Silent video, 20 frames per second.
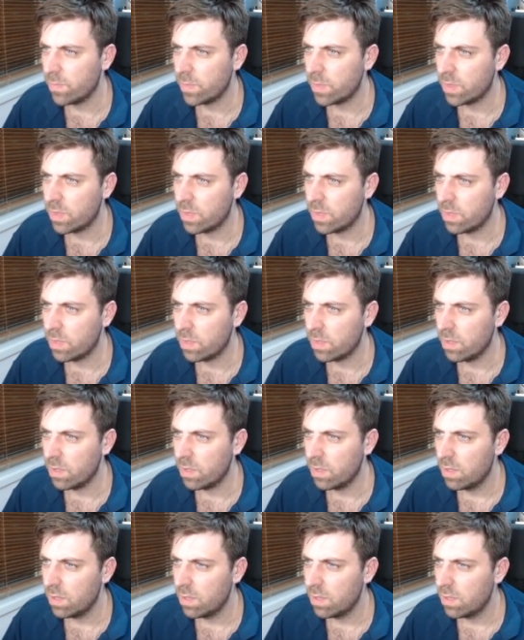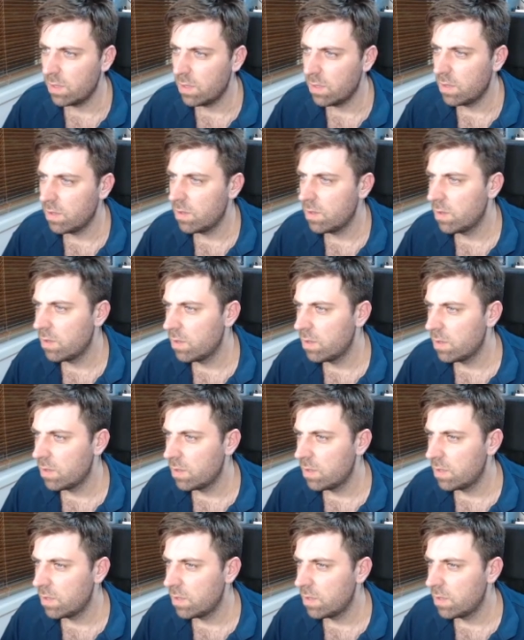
(silence)